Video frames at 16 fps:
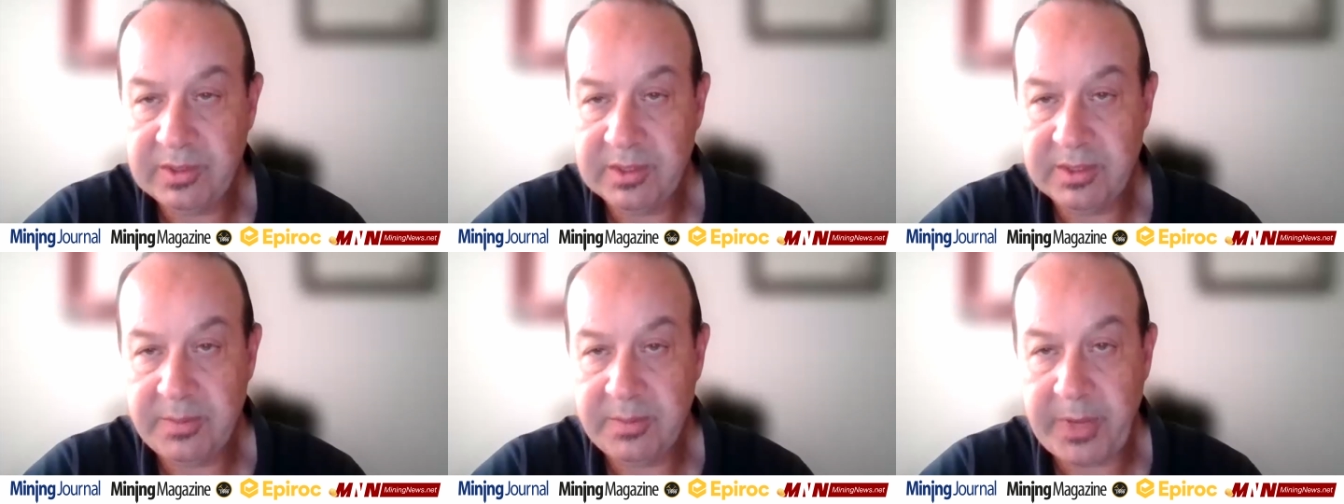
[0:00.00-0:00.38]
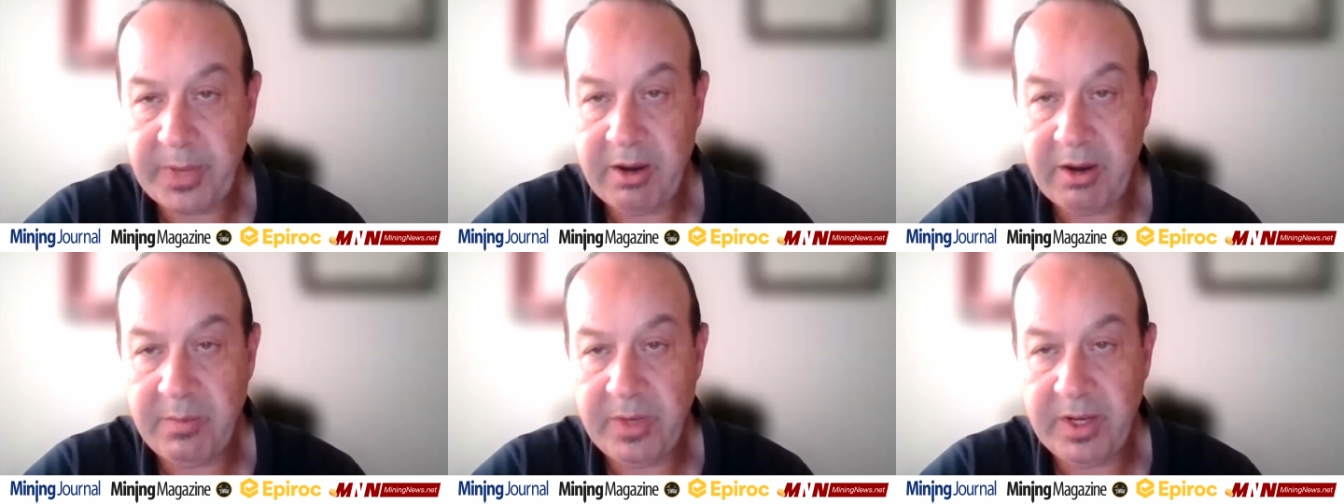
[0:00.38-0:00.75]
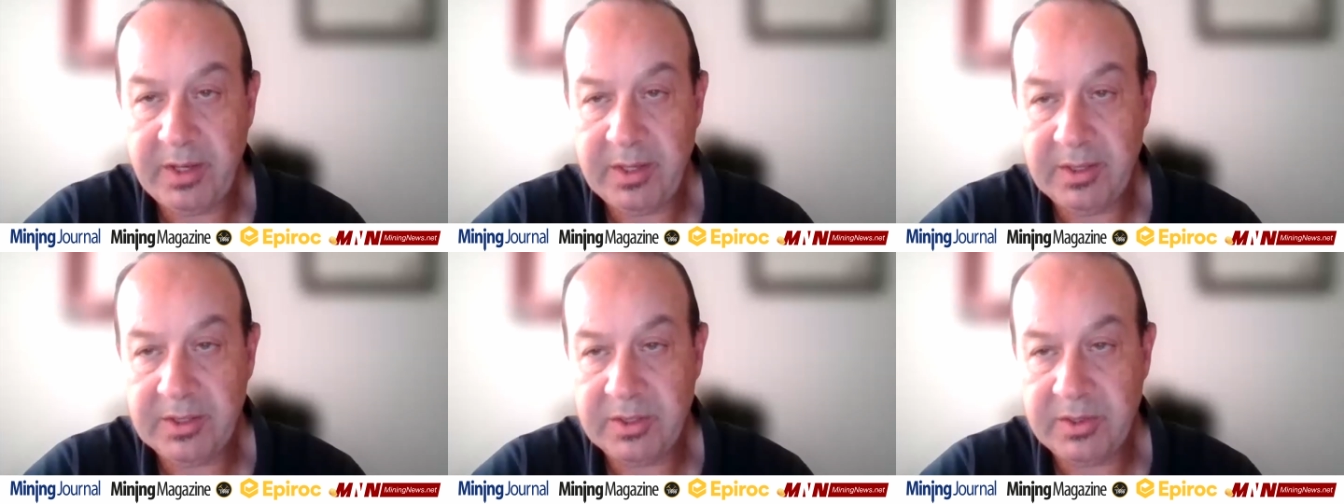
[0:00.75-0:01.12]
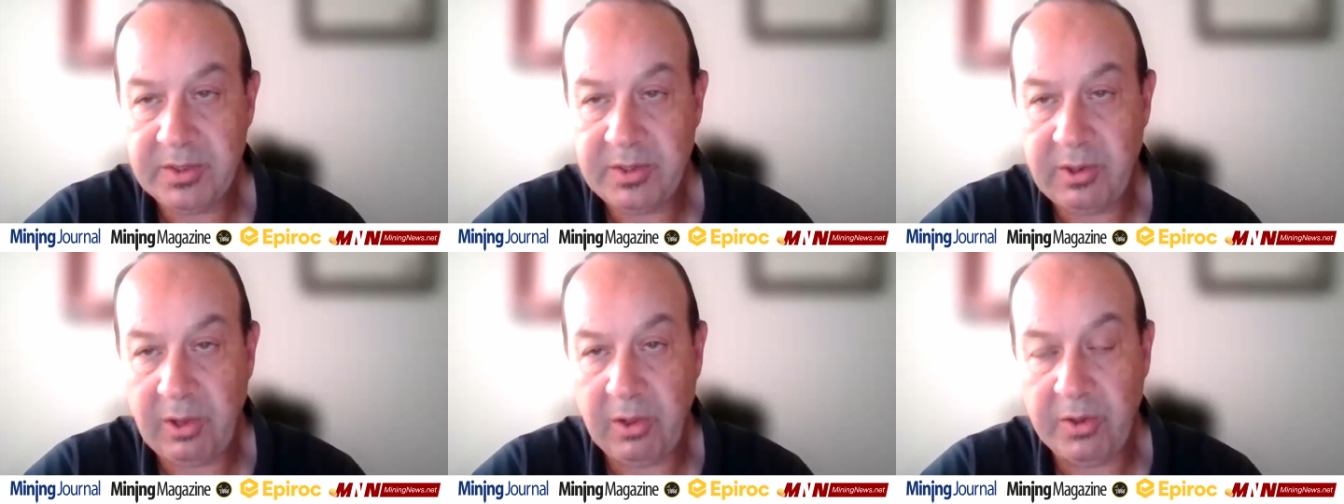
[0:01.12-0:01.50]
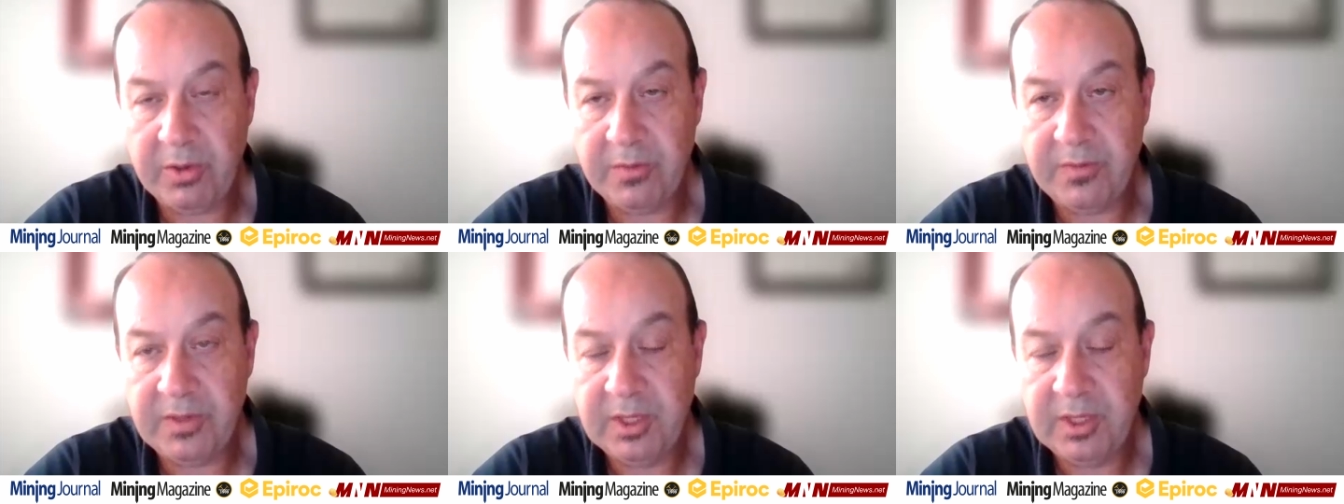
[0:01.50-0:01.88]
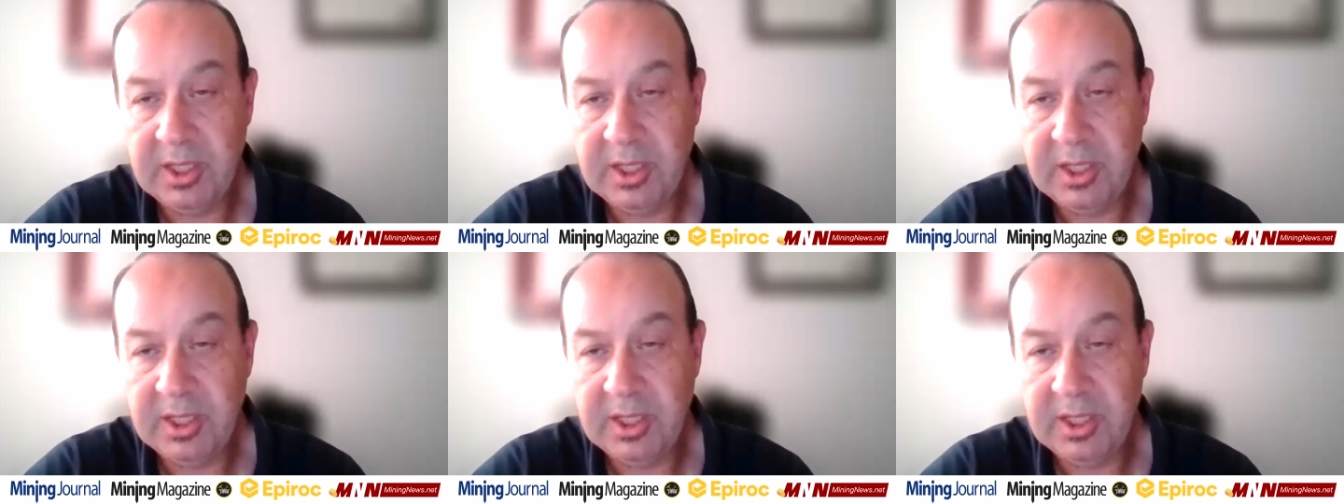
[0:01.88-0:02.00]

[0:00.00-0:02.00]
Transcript: as a, paramount, and so there are a lot of